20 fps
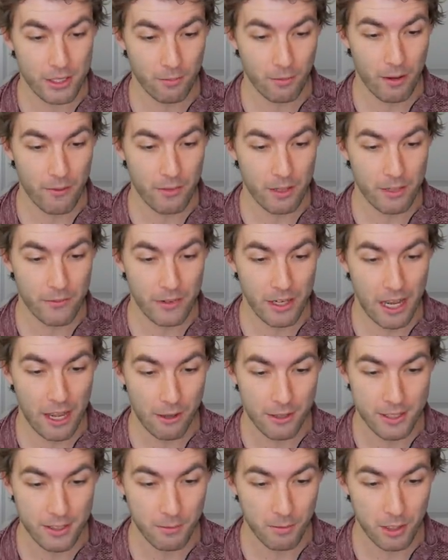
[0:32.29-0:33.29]
derivative and
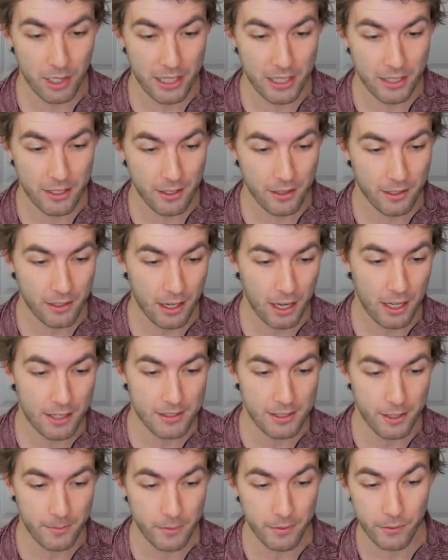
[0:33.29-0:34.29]
how is it related to the
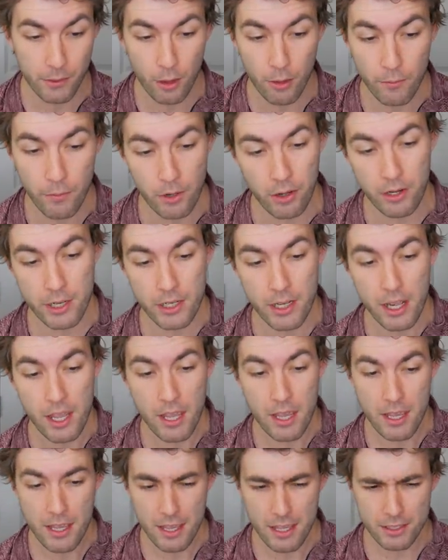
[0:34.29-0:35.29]
concept of covariant
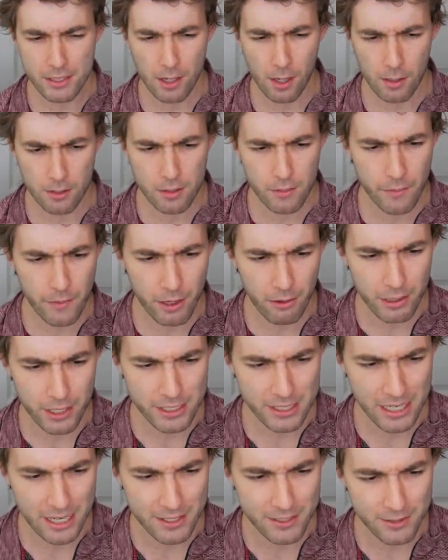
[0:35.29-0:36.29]
and
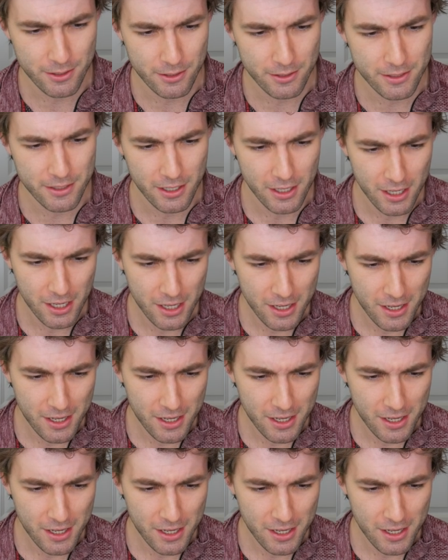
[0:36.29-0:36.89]
contravariant tensors?